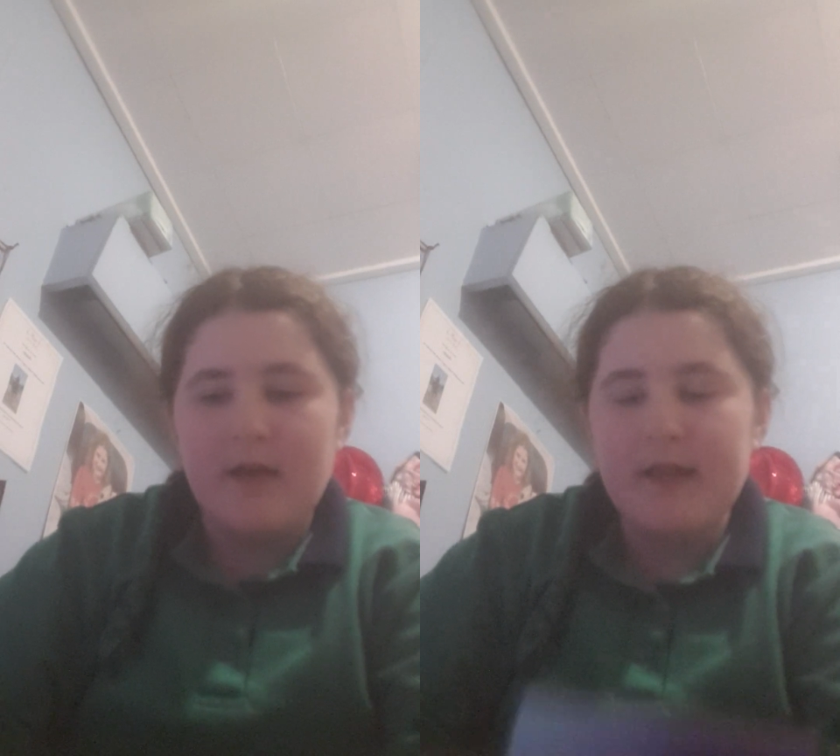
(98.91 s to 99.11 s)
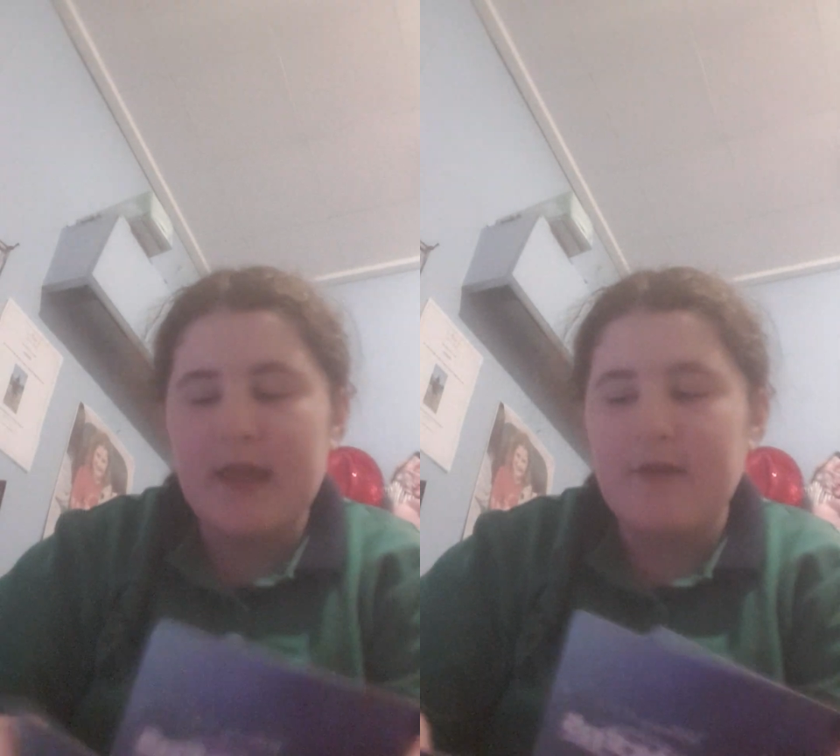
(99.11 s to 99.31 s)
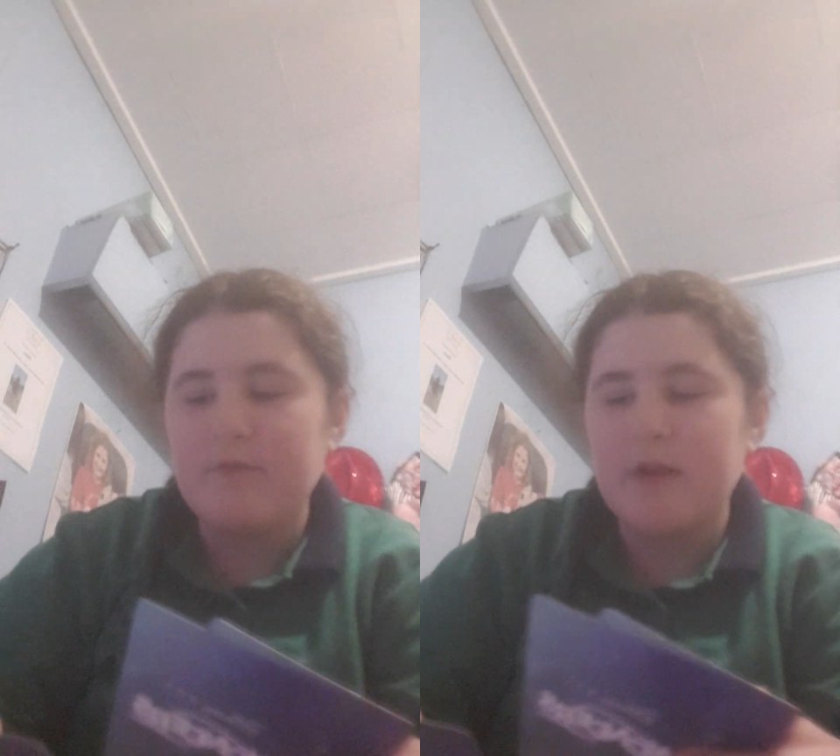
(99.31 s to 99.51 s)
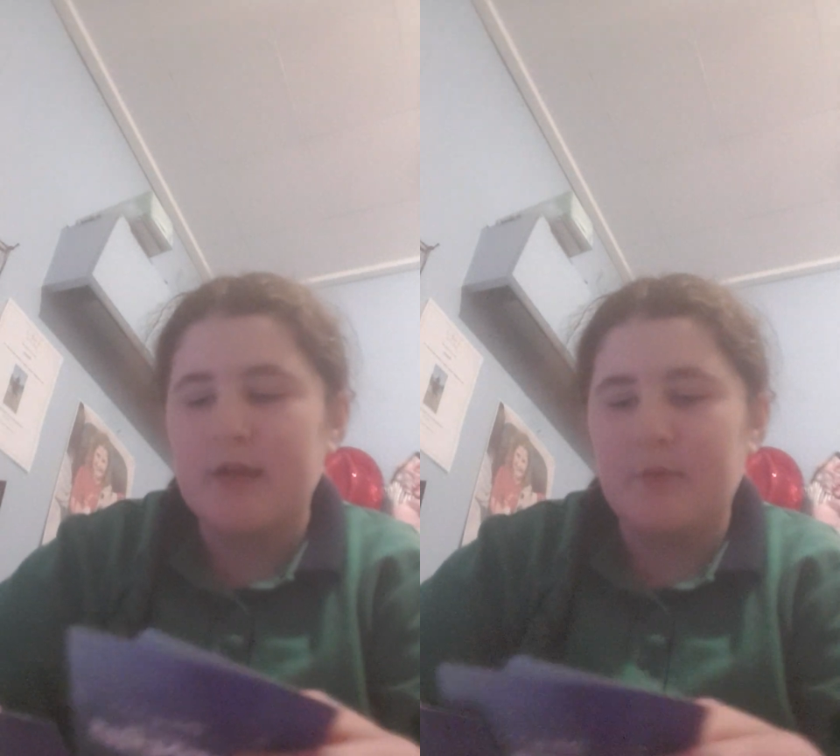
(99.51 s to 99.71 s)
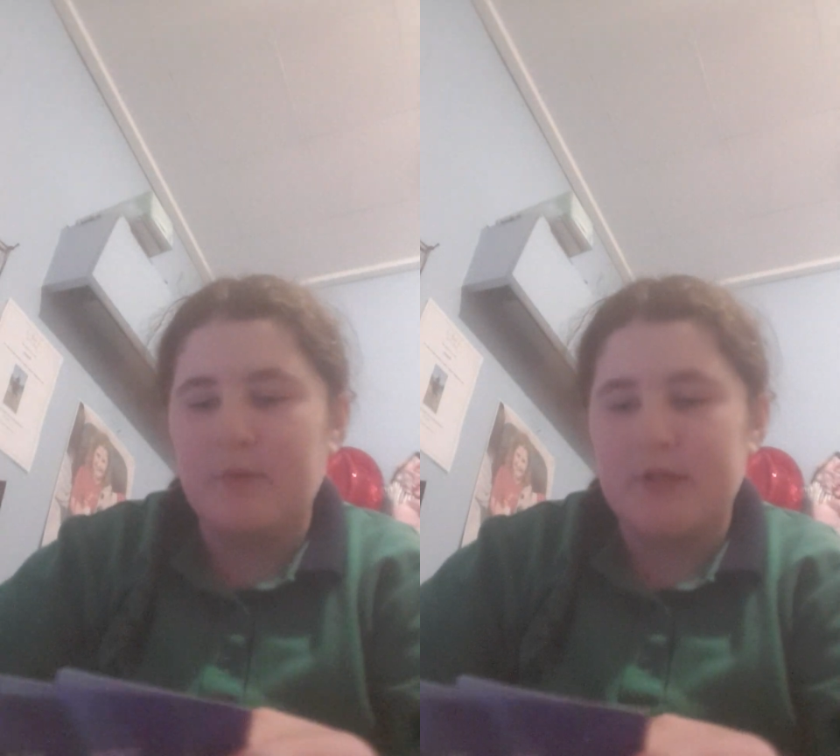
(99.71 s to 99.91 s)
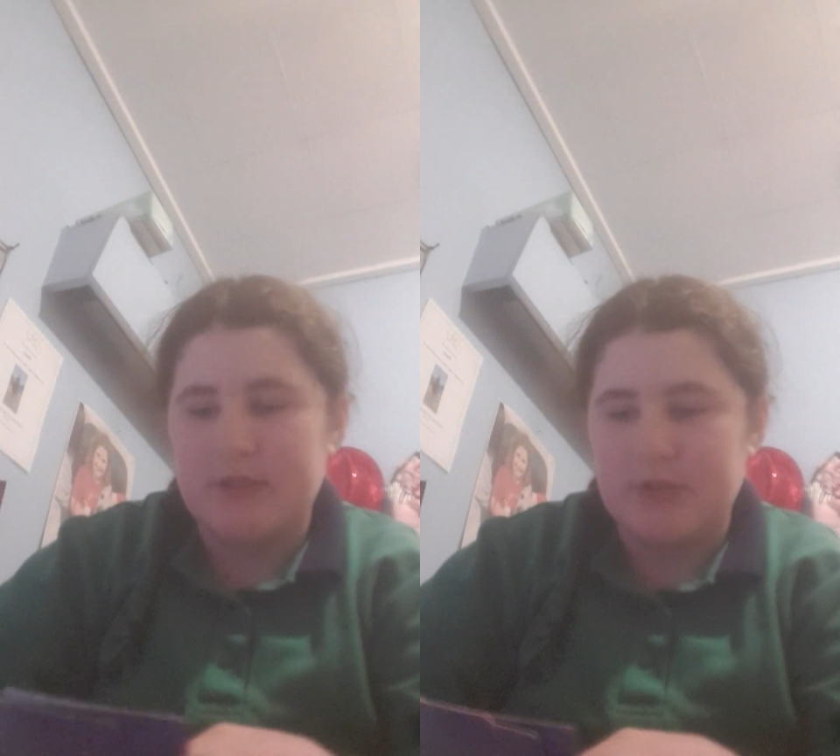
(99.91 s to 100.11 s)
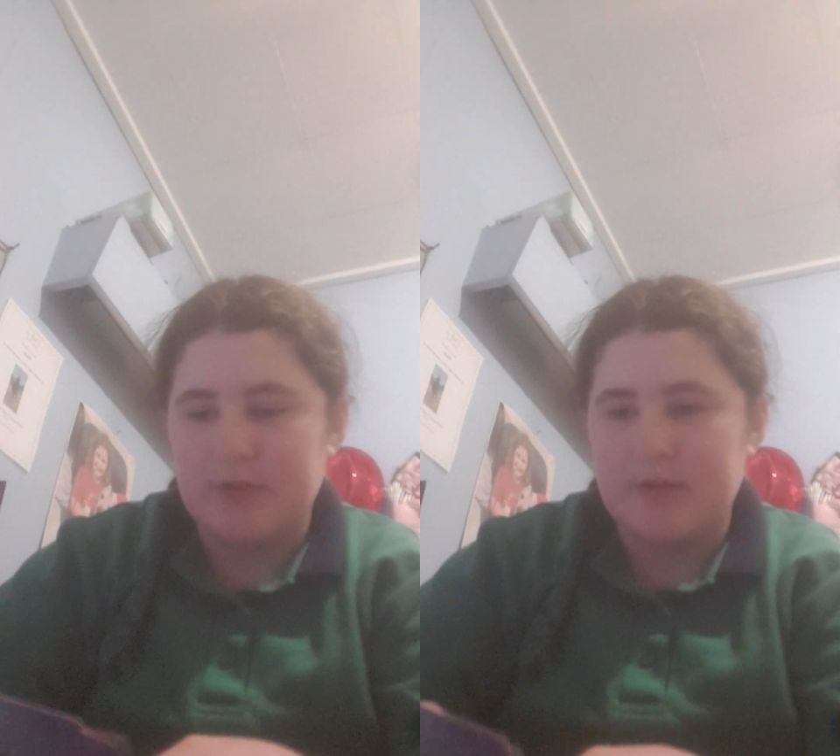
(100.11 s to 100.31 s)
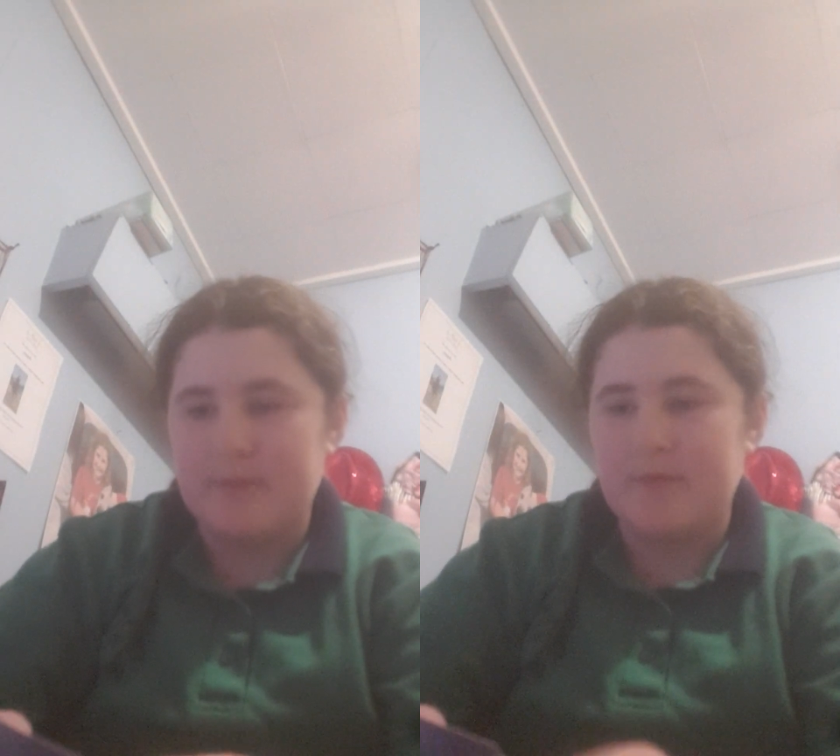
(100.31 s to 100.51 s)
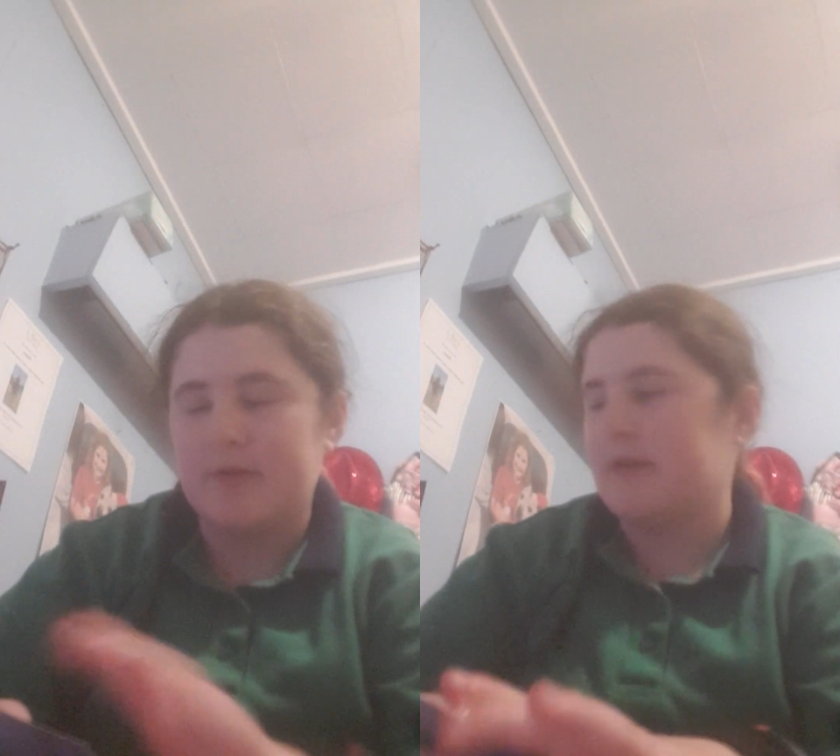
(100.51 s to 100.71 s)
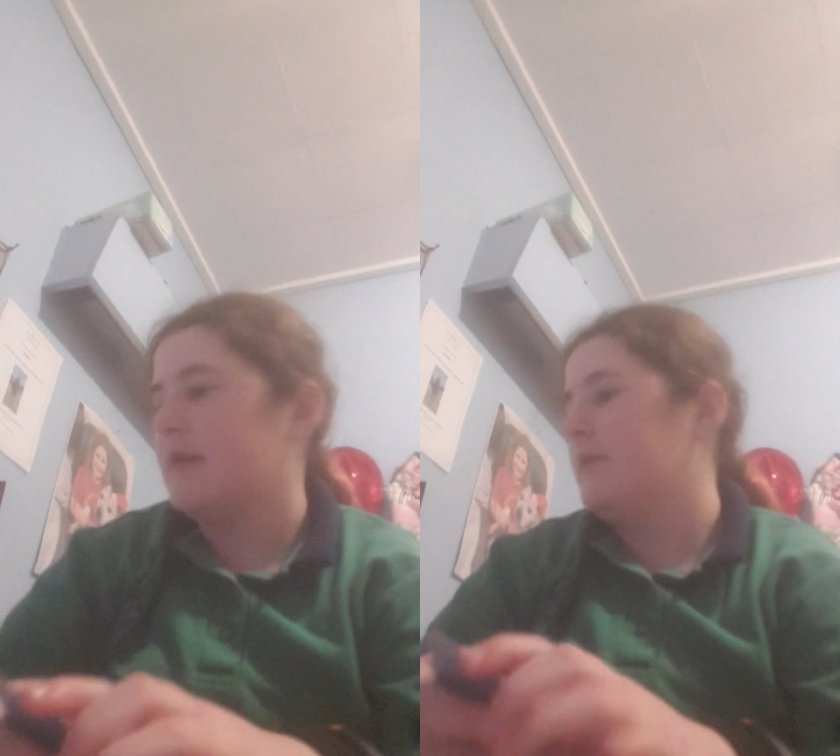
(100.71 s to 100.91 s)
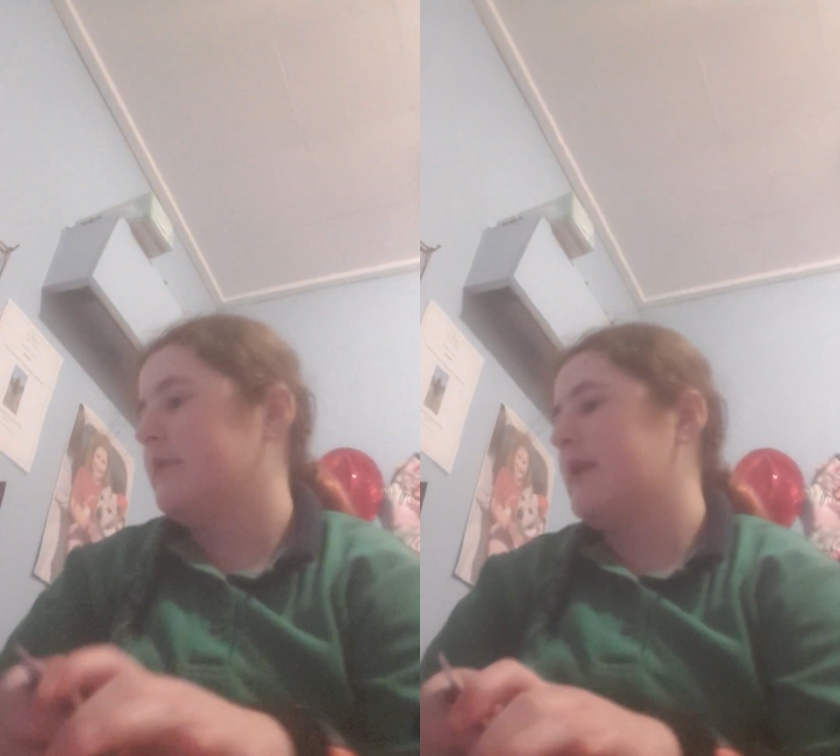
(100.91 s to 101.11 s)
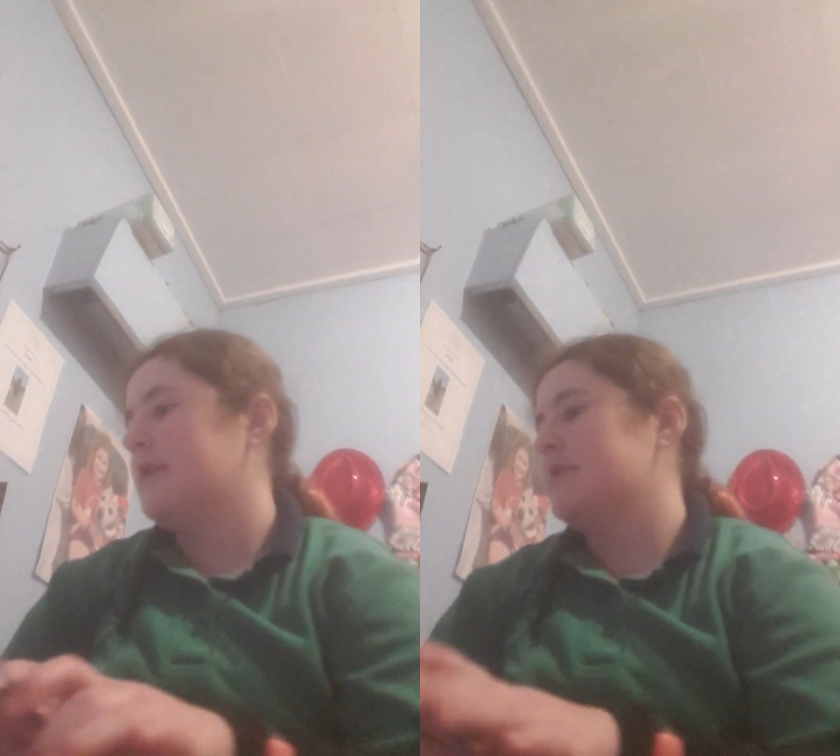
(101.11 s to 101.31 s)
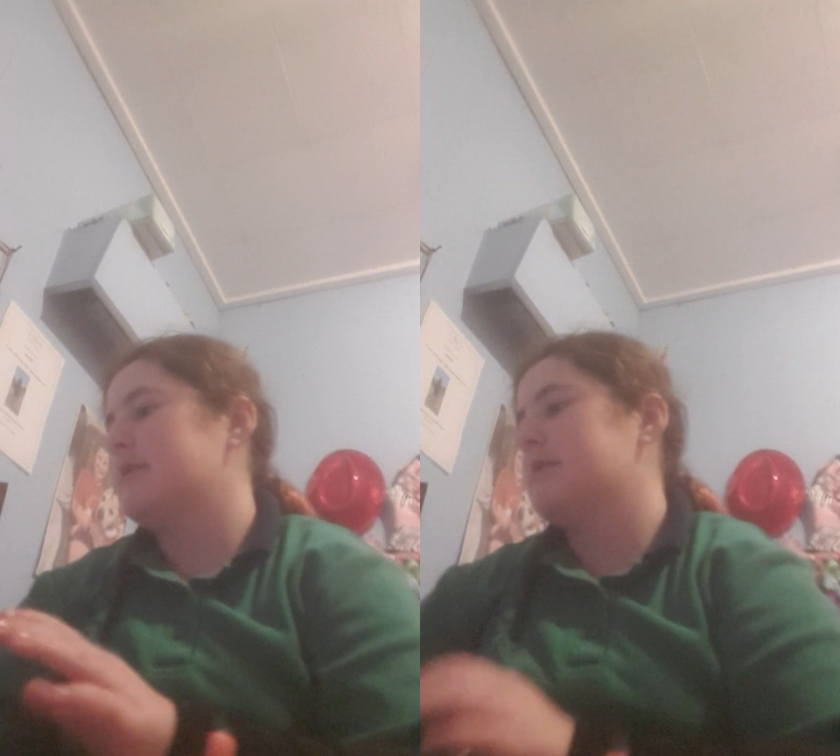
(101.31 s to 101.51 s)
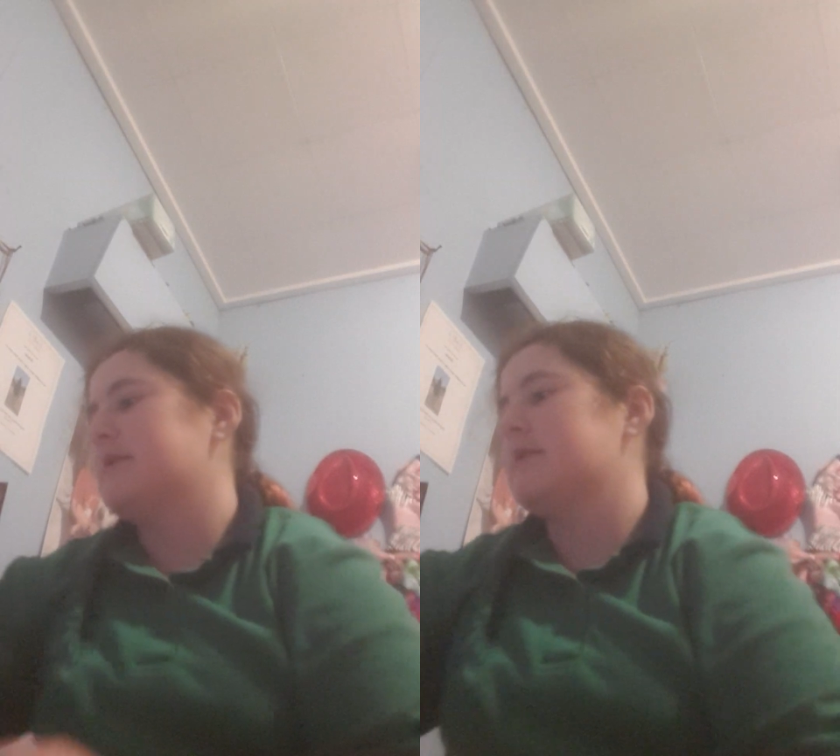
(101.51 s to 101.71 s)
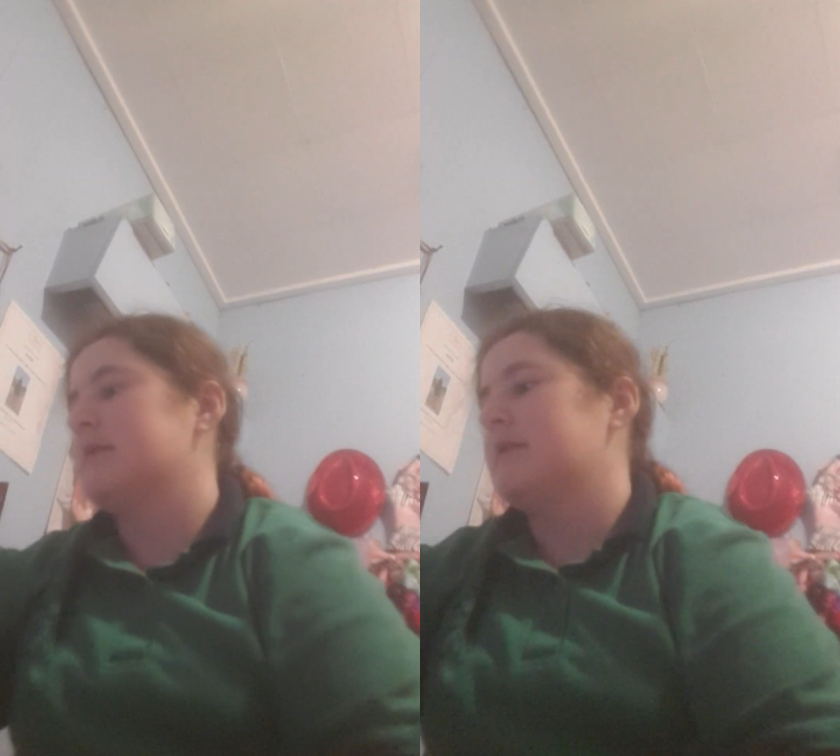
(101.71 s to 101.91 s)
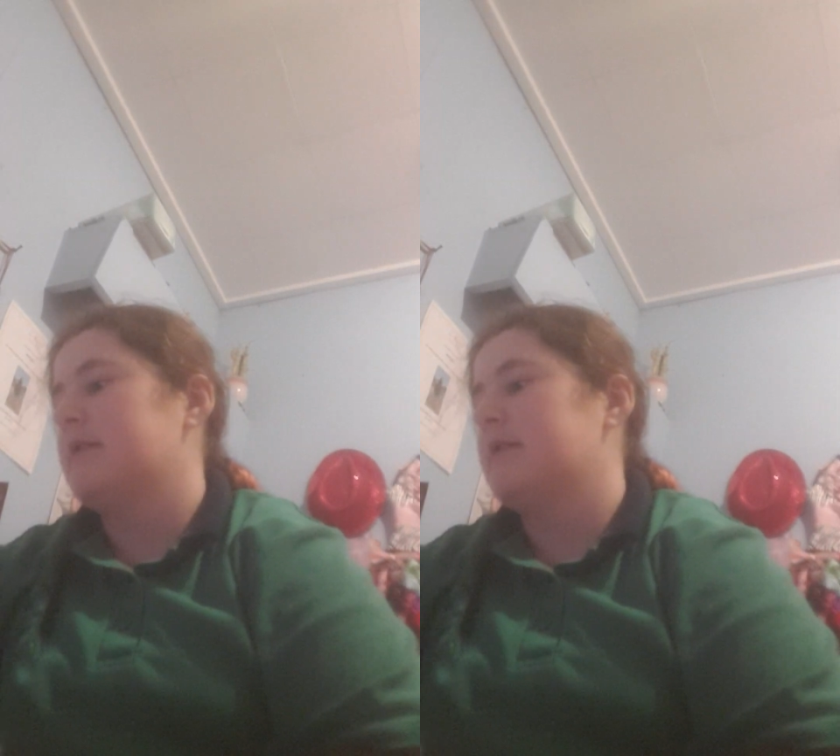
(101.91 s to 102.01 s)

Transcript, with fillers: I gave 91 to them. Okay, well that's